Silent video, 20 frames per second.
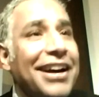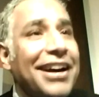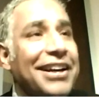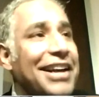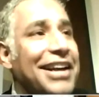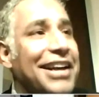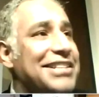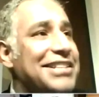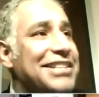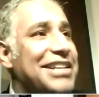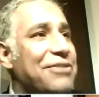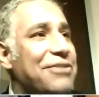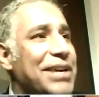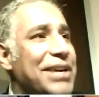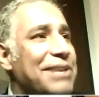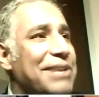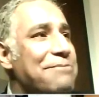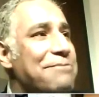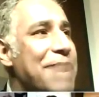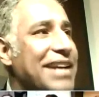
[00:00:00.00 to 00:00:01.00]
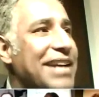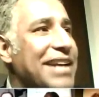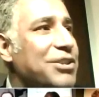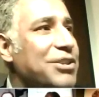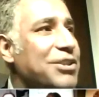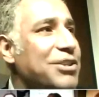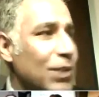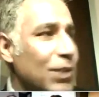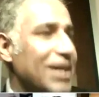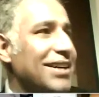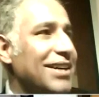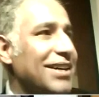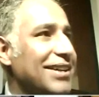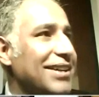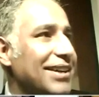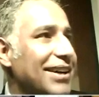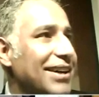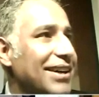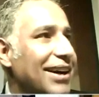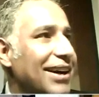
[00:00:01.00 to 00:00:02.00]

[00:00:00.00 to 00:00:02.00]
and let's see if we can make this work.